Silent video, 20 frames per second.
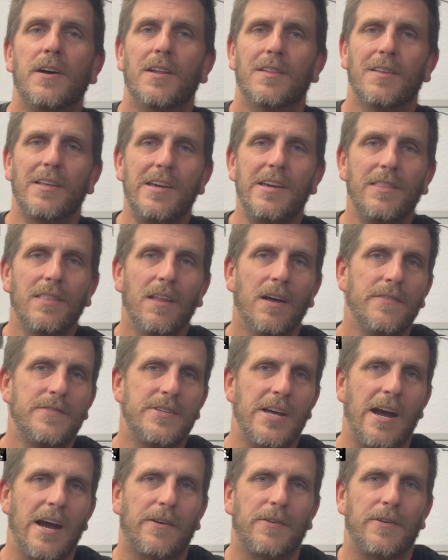Lean loves
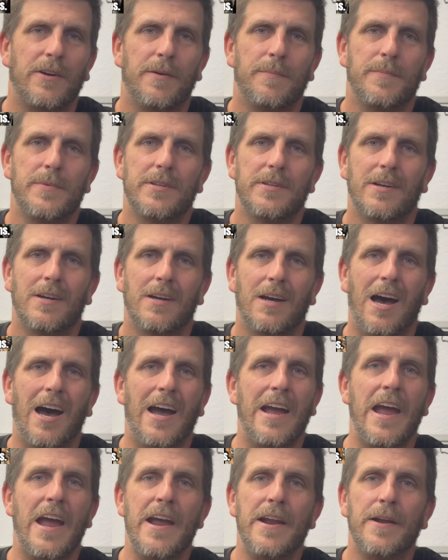acronyms.
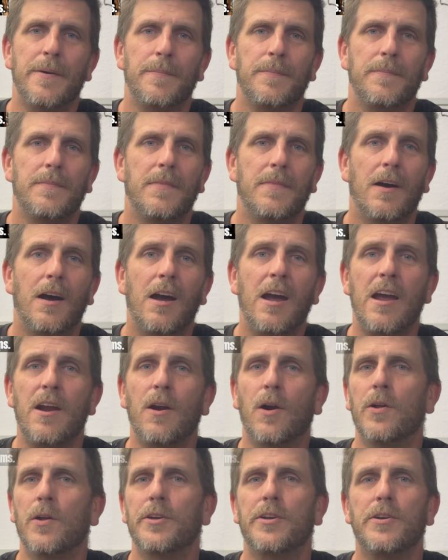I hate them. I hate
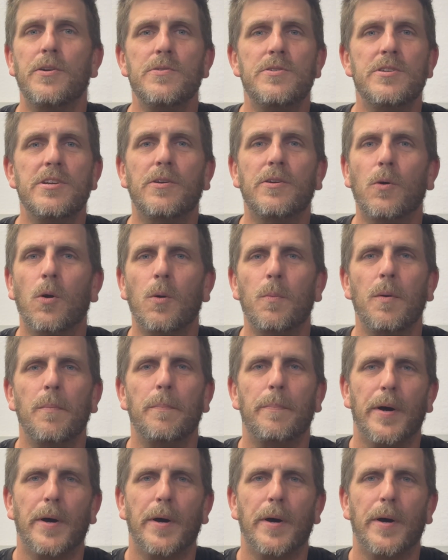all the cutesy corporate